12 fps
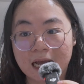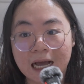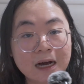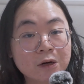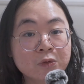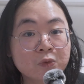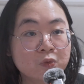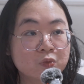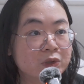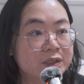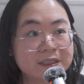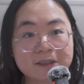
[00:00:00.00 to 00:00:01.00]
how
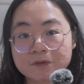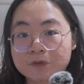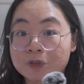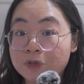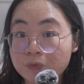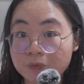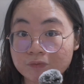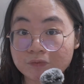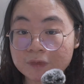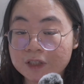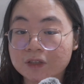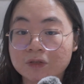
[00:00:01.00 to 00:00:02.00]
was it for you?
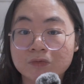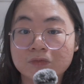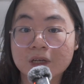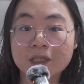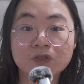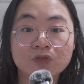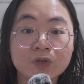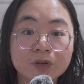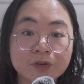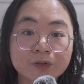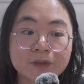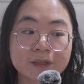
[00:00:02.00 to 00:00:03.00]
Did you
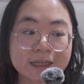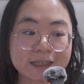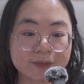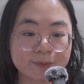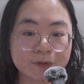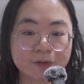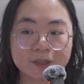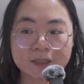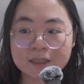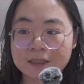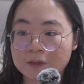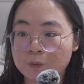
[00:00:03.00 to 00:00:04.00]
enjoy the
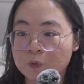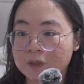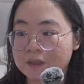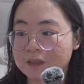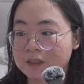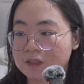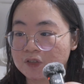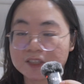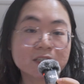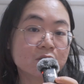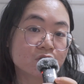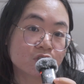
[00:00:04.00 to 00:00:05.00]
experience? Was your
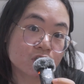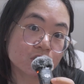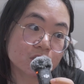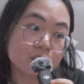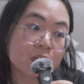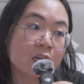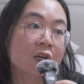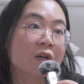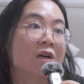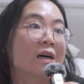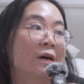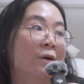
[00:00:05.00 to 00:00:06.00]
sales good?
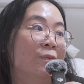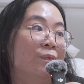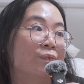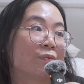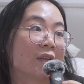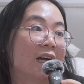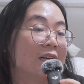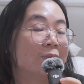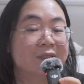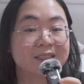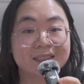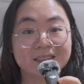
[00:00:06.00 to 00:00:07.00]
I
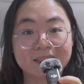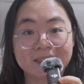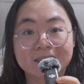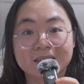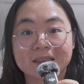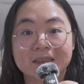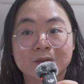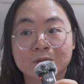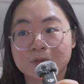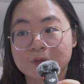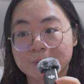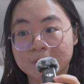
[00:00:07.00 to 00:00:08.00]
personally think that a
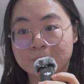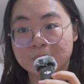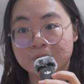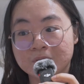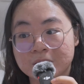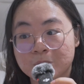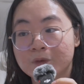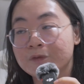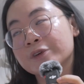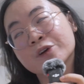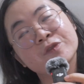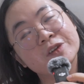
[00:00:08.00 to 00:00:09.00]
lot of the people there were
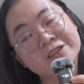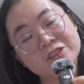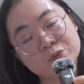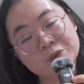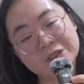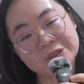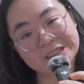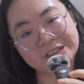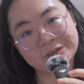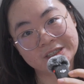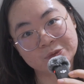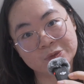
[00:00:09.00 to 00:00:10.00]
very, very sweet to
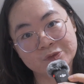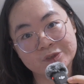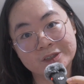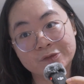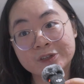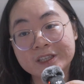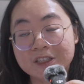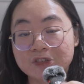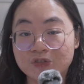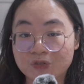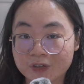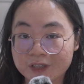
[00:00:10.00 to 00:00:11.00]
interact with, and I really
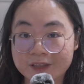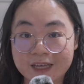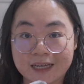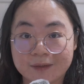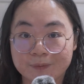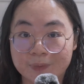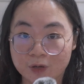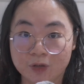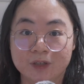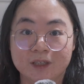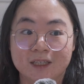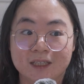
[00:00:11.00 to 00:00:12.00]
enjoyed that
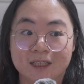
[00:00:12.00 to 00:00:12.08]
part,